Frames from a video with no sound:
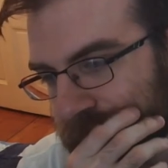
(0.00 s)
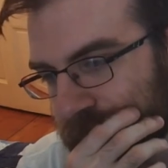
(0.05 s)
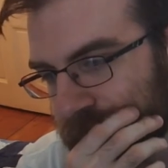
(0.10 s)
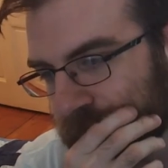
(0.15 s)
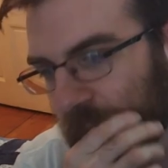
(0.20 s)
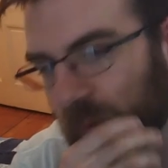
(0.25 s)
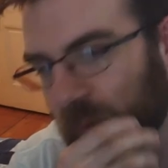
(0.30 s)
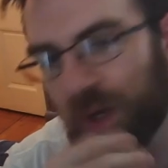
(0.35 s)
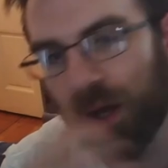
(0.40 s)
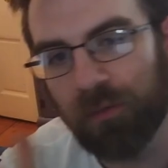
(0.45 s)

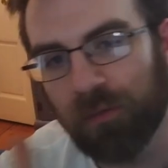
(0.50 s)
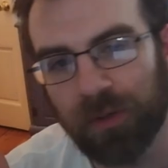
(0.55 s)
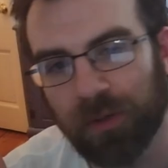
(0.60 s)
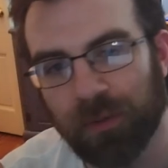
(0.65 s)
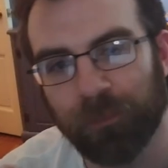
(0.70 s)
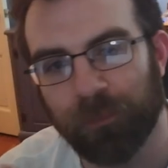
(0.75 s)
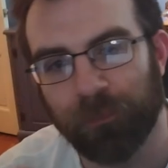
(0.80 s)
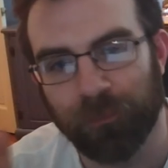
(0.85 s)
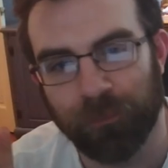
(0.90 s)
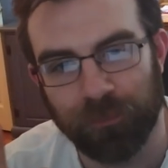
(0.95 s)
We'll
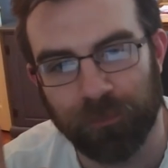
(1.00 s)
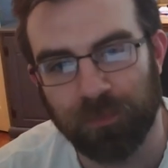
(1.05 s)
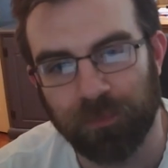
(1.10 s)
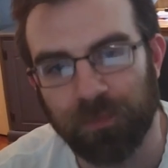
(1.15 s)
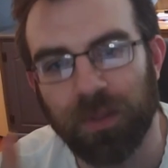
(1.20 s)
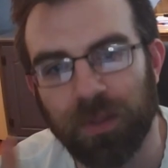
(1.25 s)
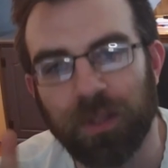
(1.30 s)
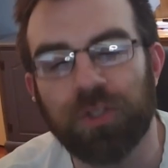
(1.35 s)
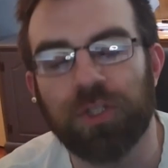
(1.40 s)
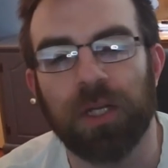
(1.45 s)
cover
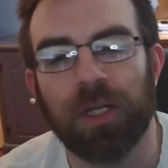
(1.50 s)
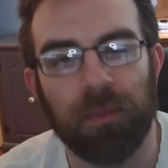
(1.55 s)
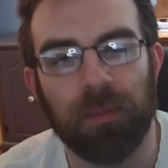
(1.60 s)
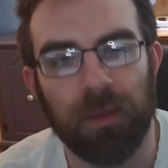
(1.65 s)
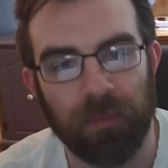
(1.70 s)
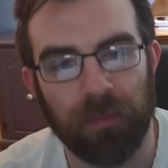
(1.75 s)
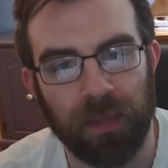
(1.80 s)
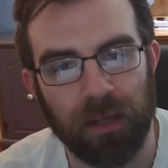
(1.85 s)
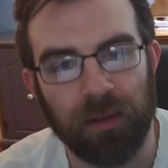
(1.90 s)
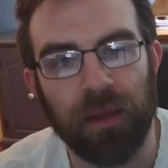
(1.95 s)
legitimate
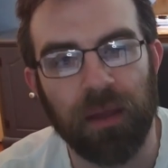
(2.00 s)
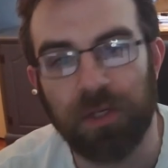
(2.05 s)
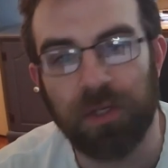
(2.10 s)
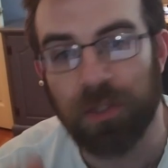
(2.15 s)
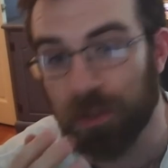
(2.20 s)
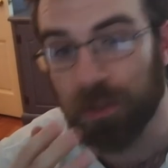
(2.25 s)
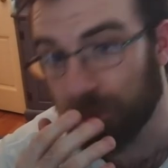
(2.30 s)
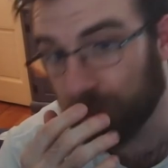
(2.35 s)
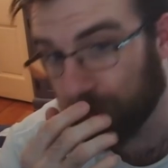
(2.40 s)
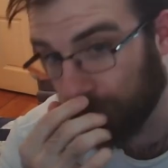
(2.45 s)

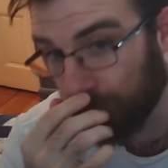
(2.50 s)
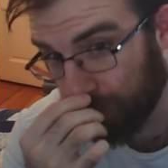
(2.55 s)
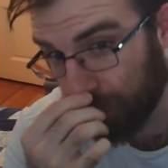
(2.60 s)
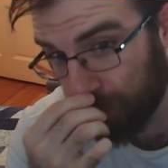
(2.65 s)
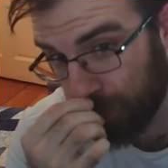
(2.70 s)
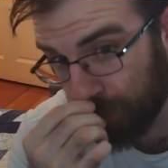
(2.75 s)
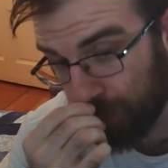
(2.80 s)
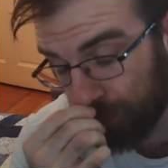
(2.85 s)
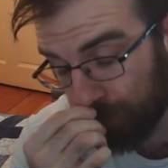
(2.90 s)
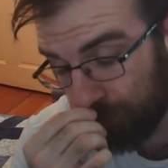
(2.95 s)
medications first.